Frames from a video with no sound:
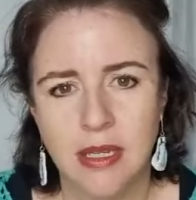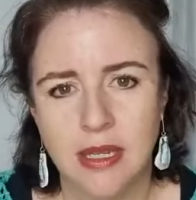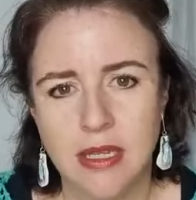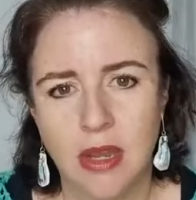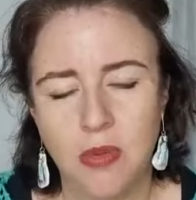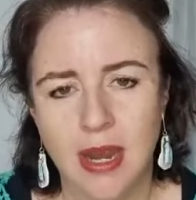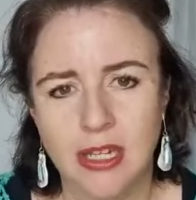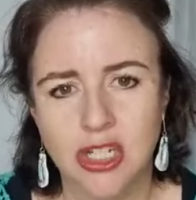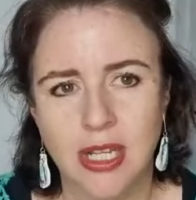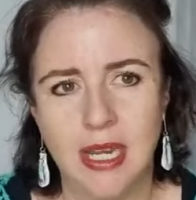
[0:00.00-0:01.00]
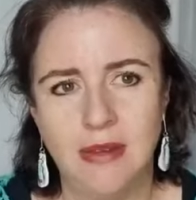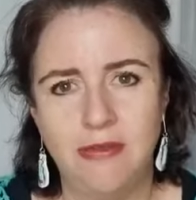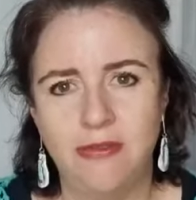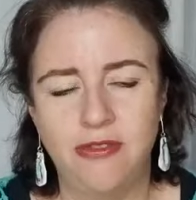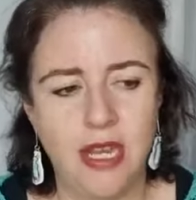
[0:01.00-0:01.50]
So we're actually
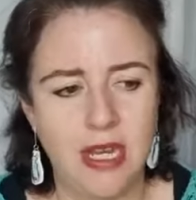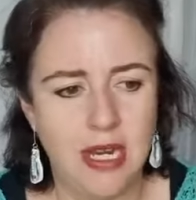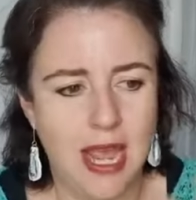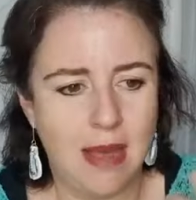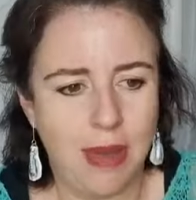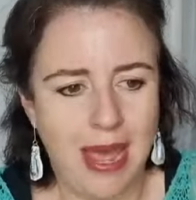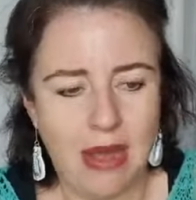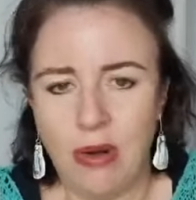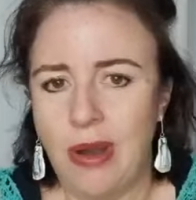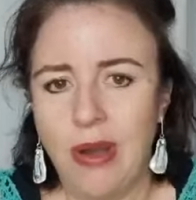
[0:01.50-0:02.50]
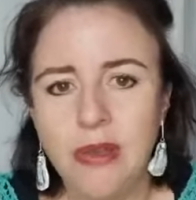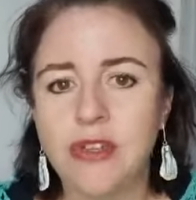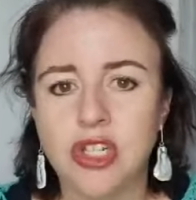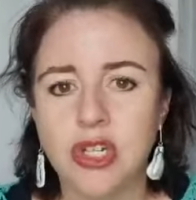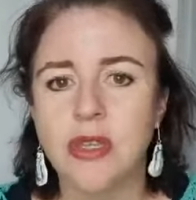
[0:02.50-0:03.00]
feeding our power over
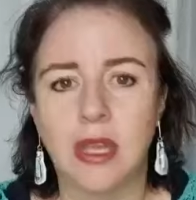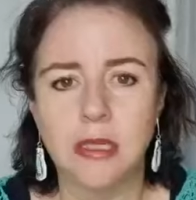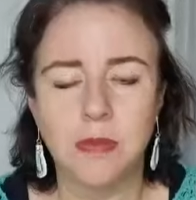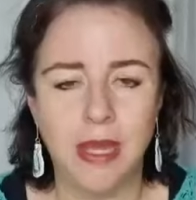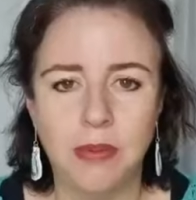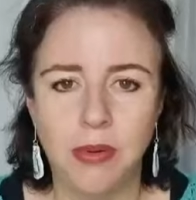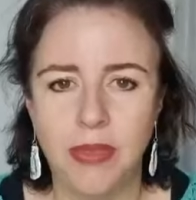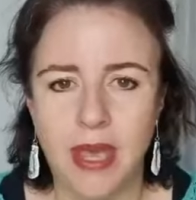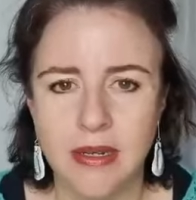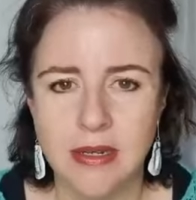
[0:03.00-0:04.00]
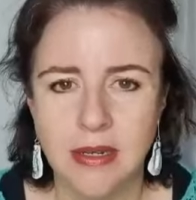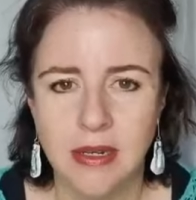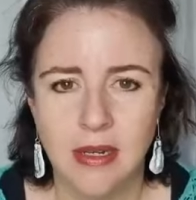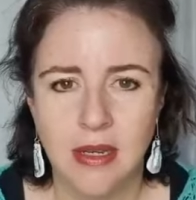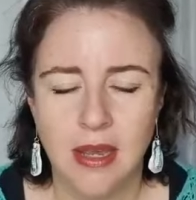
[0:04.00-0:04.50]
to those people that
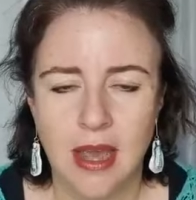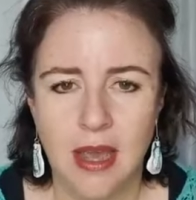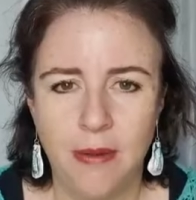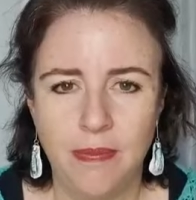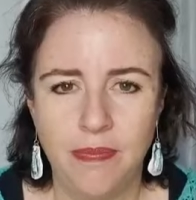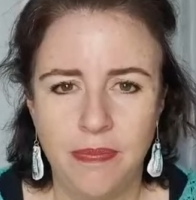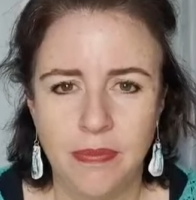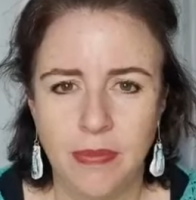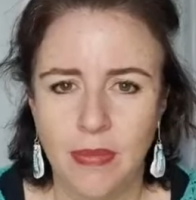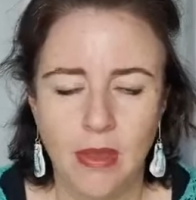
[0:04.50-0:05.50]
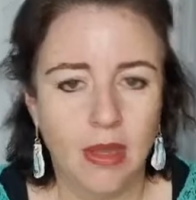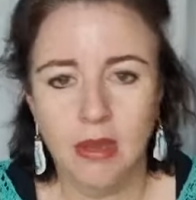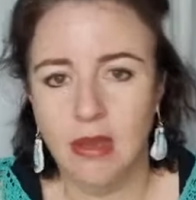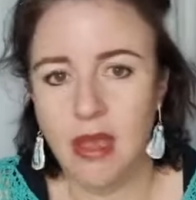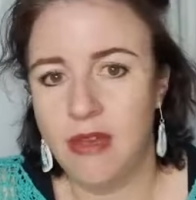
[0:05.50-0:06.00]

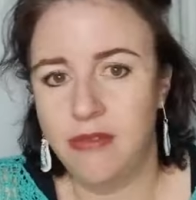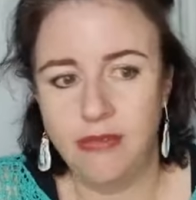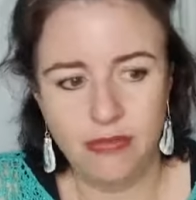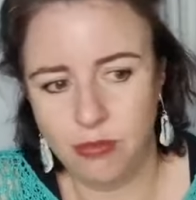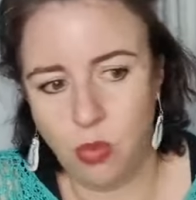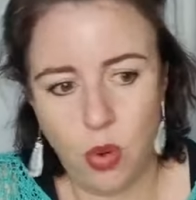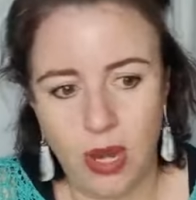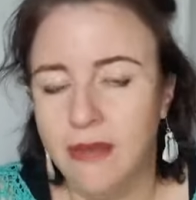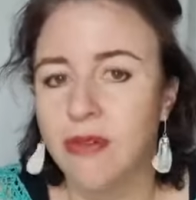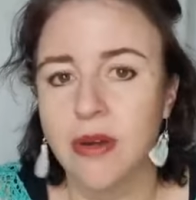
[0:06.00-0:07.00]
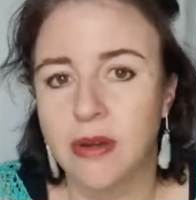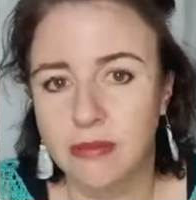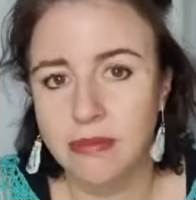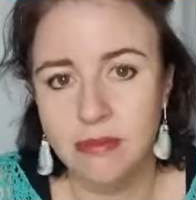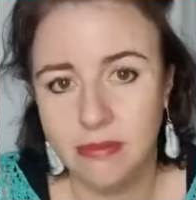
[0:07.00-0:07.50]
have whatever
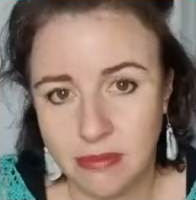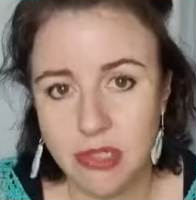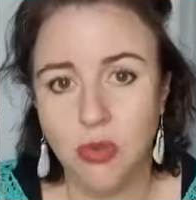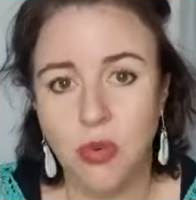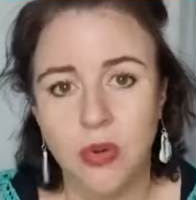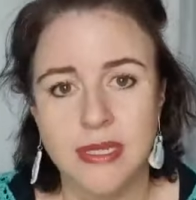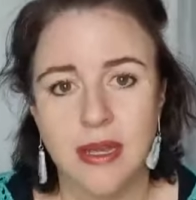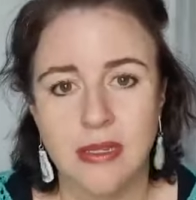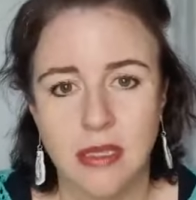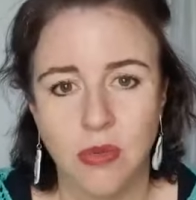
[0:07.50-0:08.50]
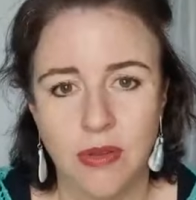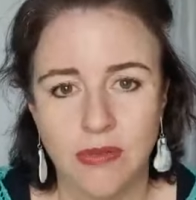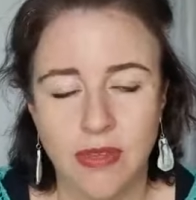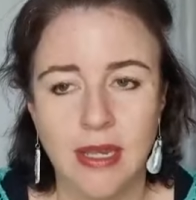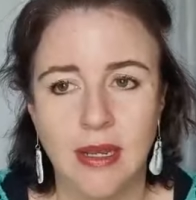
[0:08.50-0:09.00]
towards us that we're
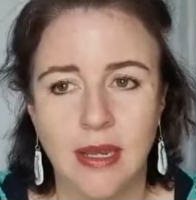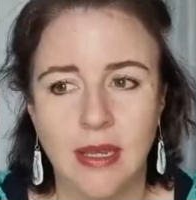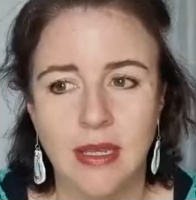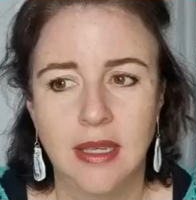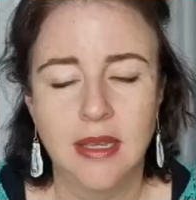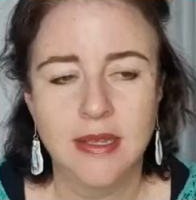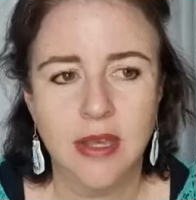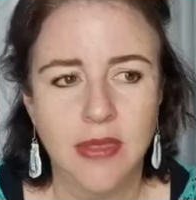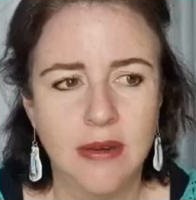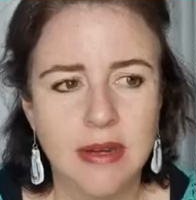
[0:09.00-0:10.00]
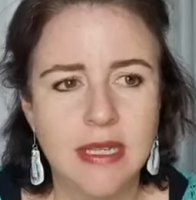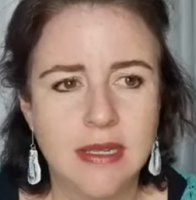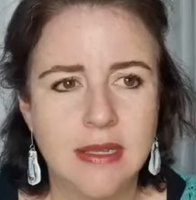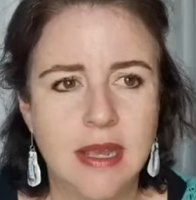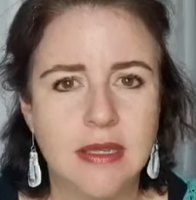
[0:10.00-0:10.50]
feeling. So there is a
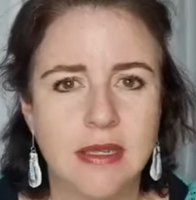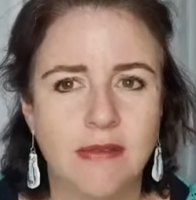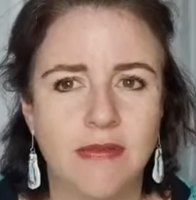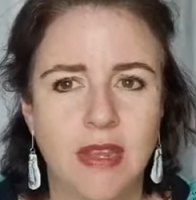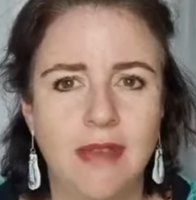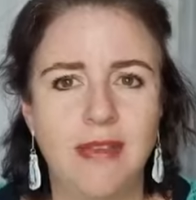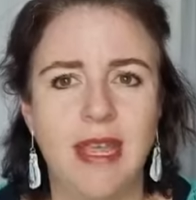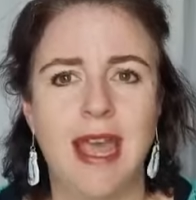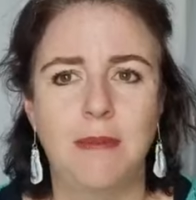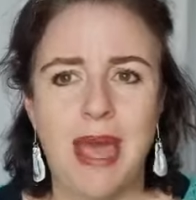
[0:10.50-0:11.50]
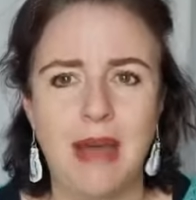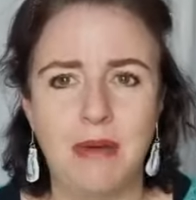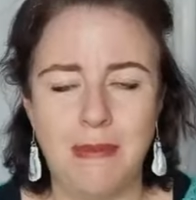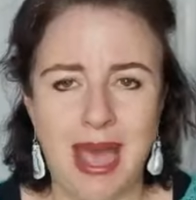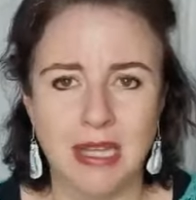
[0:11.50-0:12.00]
sense of giving our power
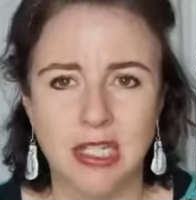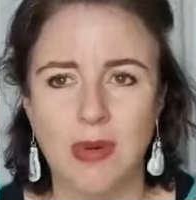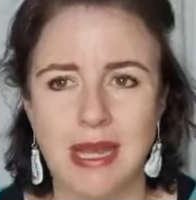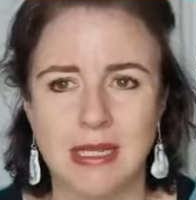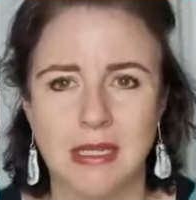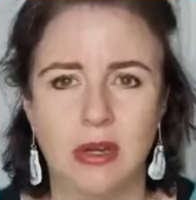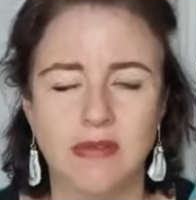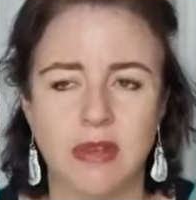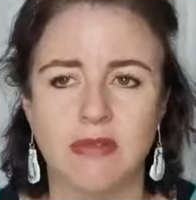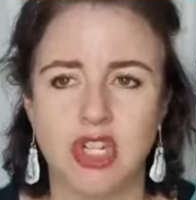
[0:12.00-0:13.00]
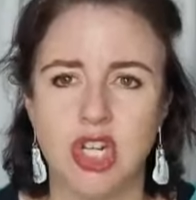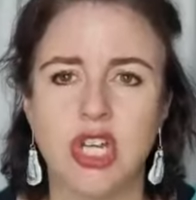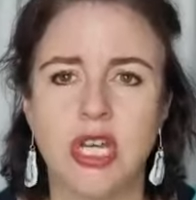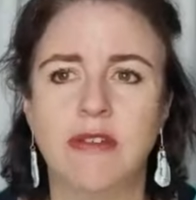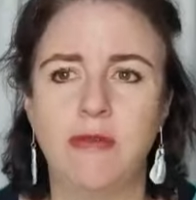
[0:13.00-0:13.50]
back to ourselves, a
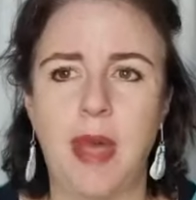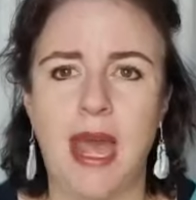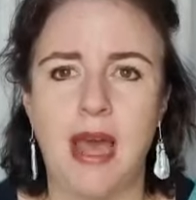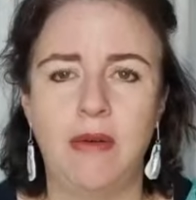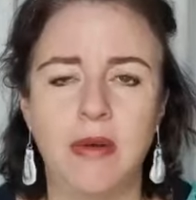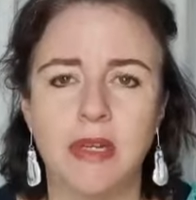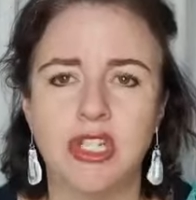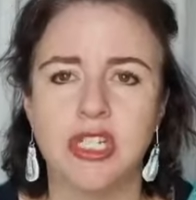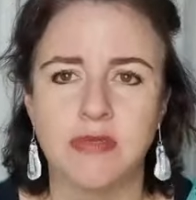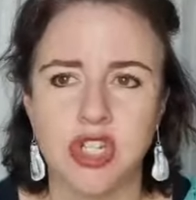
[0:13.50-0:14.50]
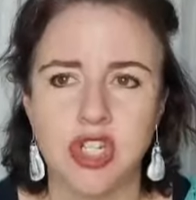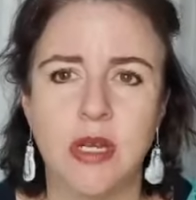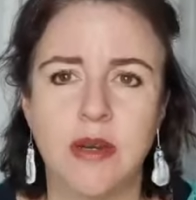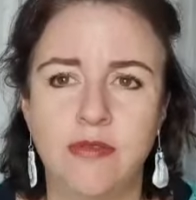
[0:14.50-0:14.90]
return of power, which is a return of